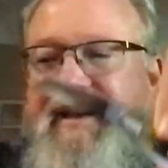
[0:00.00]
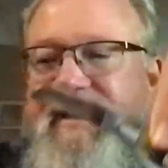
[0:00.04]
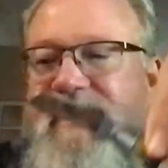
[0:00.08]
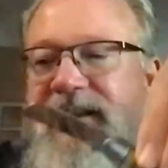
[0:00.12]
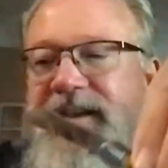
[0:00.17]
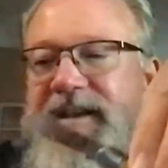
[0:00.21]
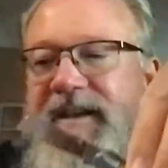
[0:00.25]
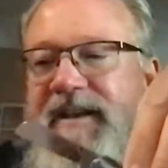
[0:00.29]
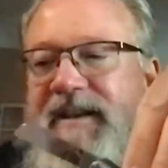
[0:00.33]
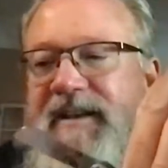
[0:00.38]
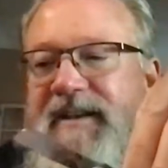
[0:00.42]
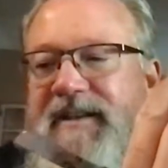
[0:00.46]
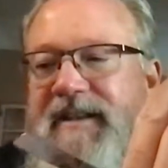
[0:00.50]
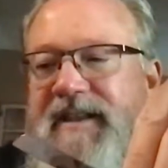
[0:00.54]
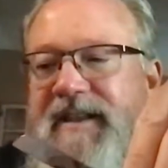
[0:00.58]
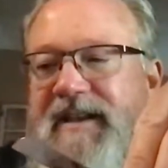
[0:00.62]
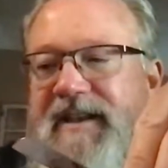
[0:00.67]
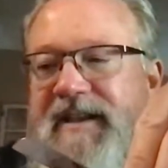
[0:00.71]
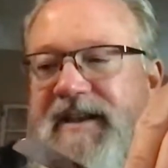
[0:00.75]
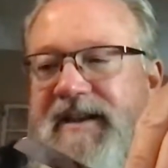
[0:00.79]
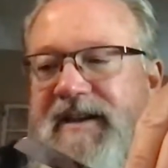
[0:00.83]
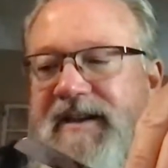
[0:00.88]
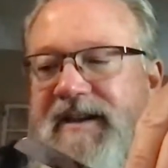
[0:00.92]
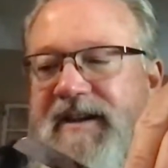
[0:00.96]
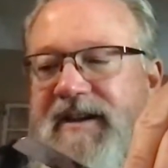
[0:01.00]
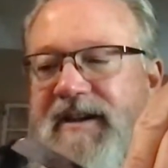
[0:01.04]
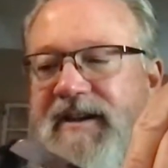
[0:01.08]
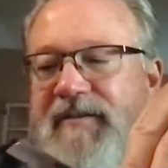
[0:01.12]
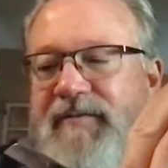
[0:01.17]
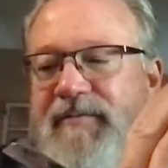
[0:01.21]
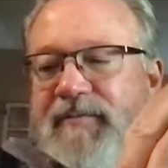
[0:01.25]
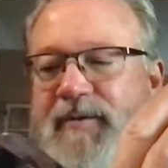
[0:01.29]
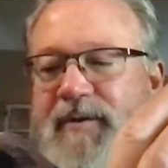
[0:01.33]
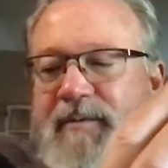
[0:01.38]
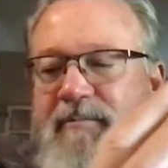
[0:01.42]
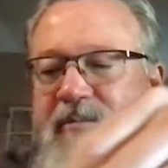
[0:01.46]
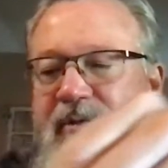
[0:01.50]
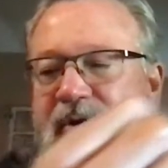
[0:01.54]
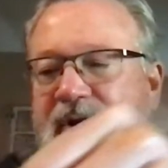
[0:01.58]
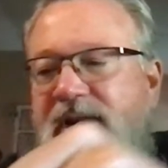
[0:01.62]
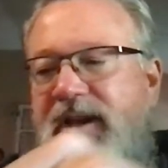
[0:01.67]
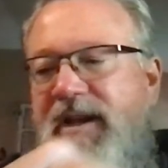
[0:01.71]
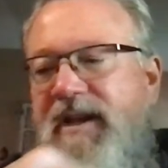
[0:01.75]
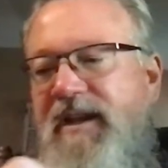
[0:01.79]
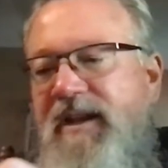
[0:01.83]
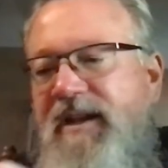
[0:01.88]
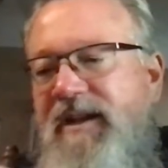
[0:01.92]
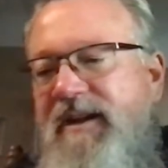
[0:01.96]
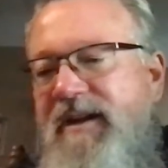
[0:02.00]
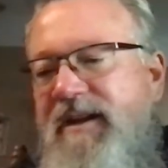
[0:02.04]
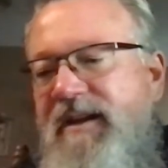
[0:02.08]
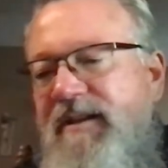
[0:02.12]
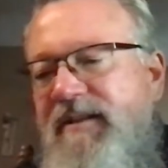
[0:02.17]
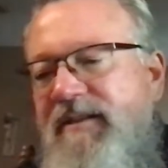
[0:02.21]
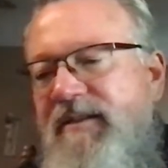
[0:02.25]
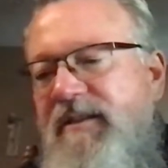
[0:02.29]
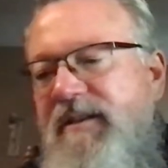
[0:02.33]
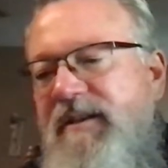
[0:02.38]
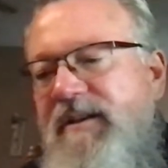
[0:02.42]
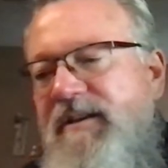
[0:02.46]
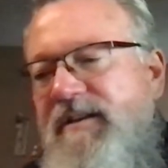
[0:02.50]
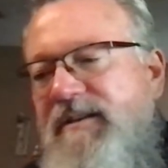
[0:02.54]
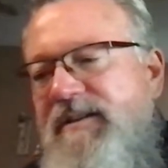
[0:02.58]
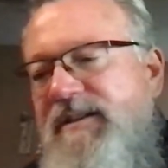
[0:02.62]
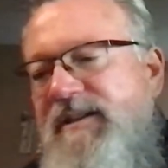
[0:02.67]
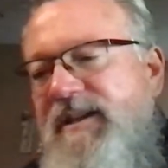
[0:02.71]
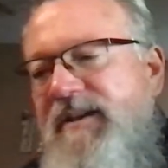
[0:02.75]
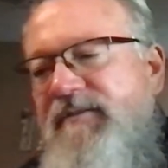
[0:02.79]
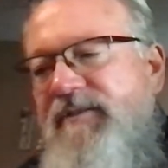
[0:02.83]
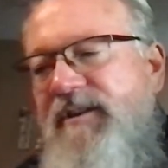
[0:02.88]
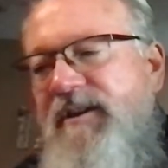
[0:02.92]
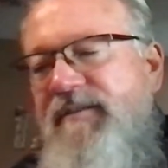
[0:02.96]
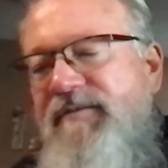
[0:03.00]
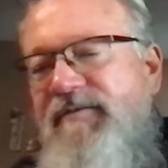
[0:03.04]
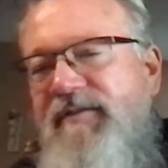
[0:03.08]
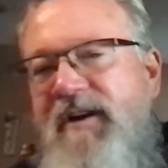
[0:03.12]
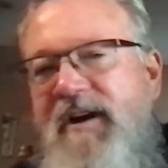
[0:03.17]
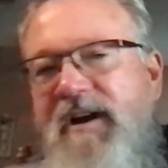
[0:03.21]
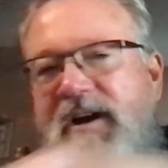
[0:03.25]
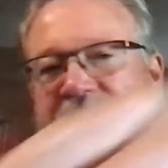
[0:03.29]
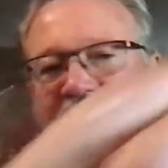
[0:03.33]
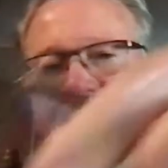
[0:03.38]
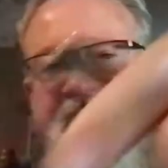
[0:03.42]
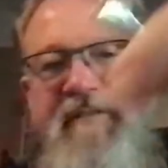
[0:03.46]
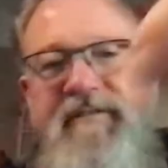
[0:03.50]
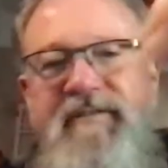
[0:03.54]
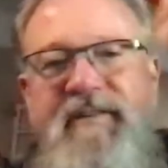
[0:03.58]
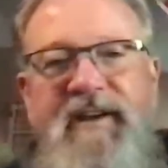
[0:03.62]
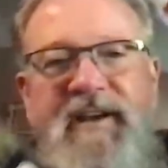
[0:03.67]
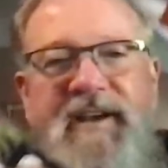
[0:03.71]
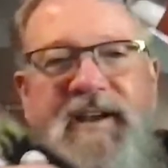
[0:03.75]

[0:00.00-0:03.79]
And then if we bring in the 75,